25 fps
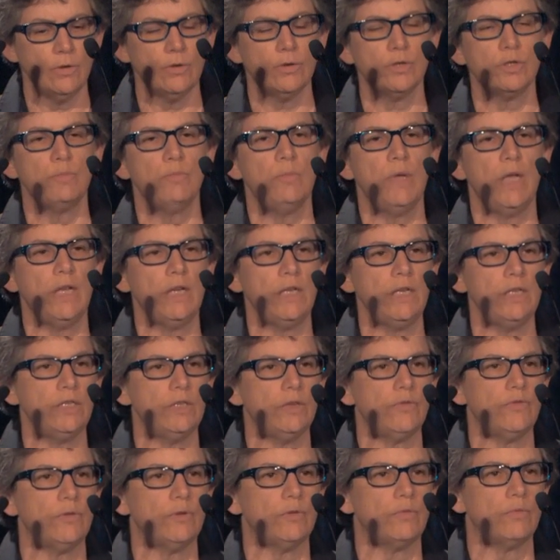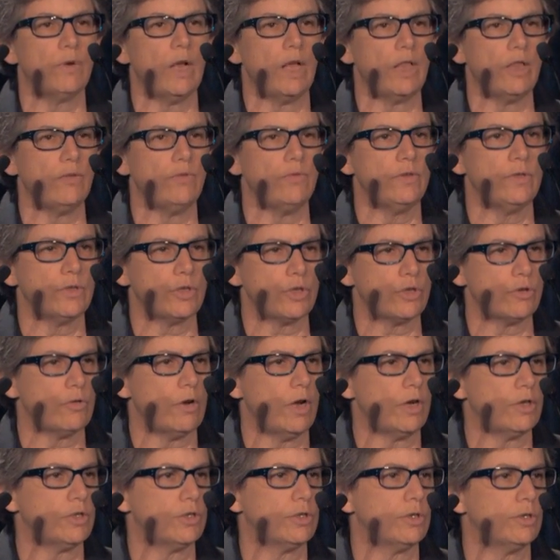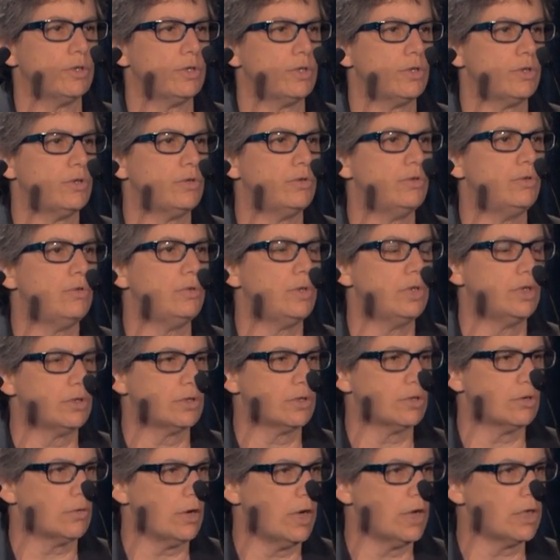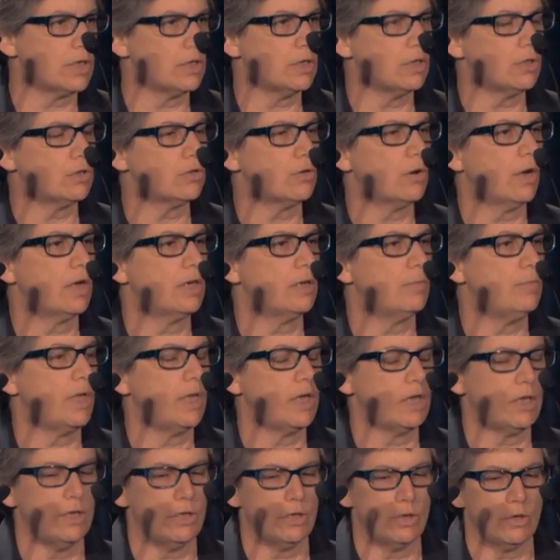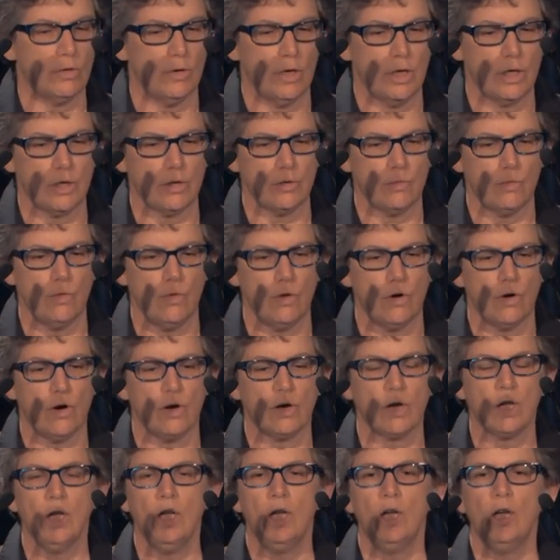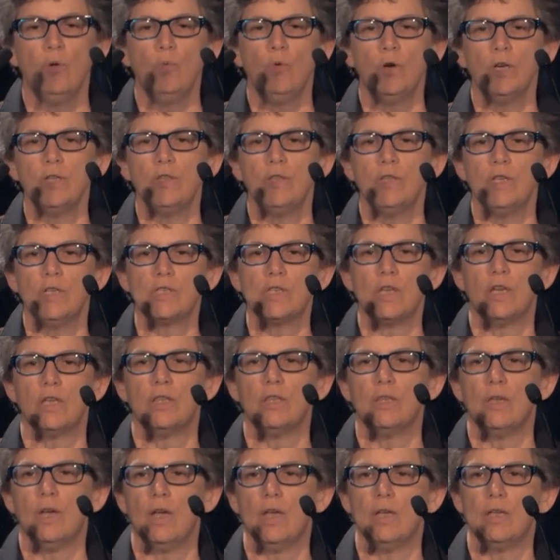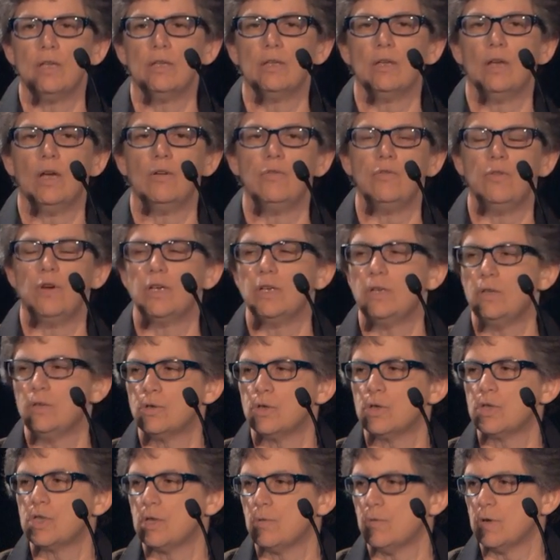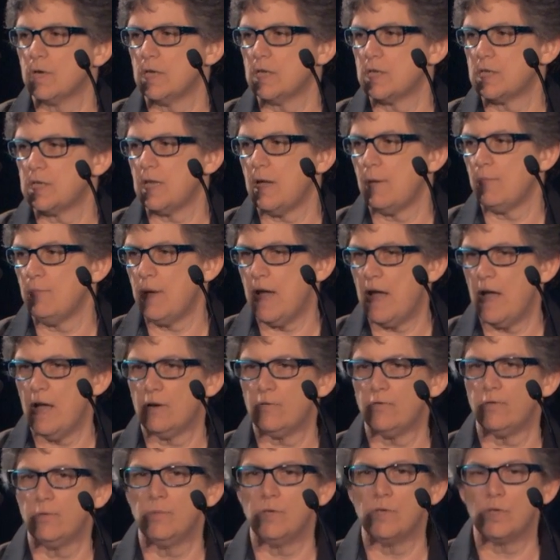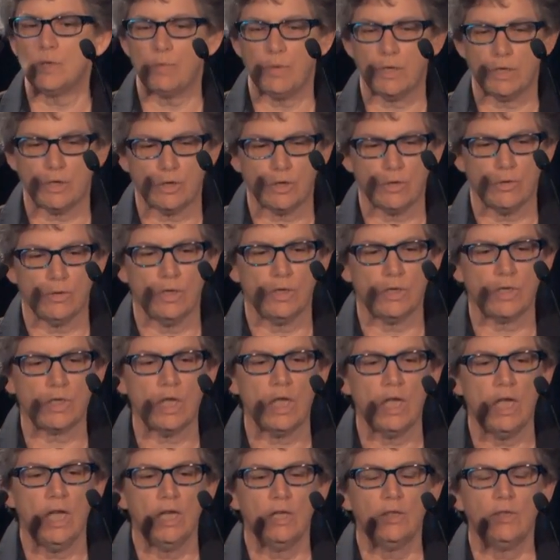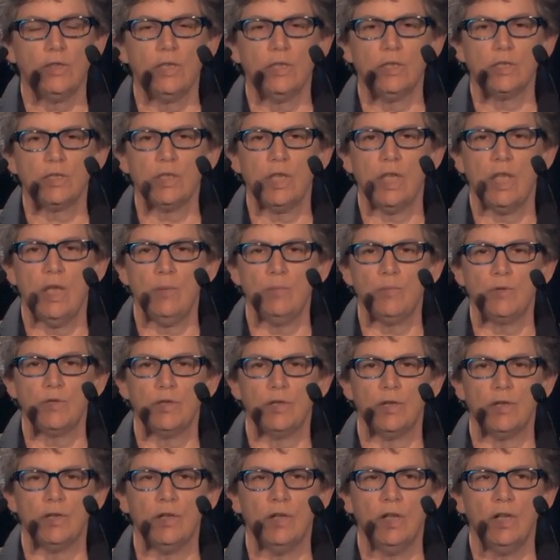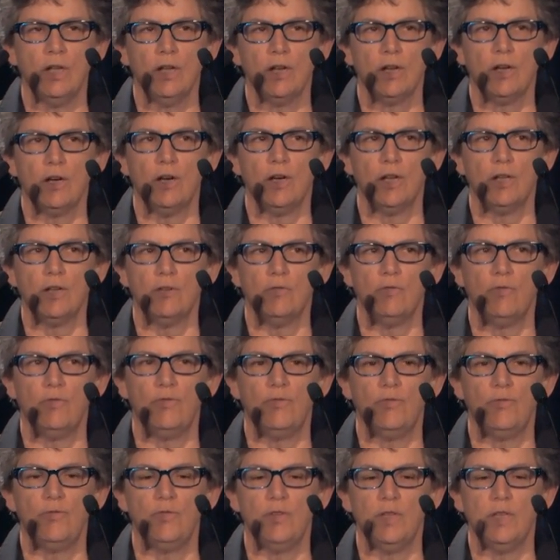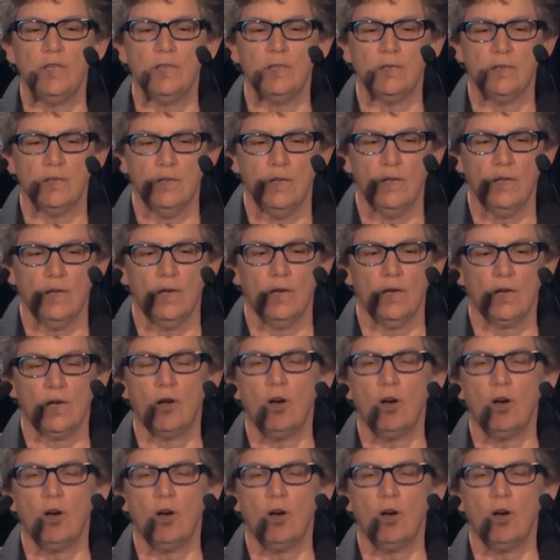there's many different relevant structures to integration and trying to make integration work. One of the things I find interesting when I step back from this picture is the attempt to kind of fit a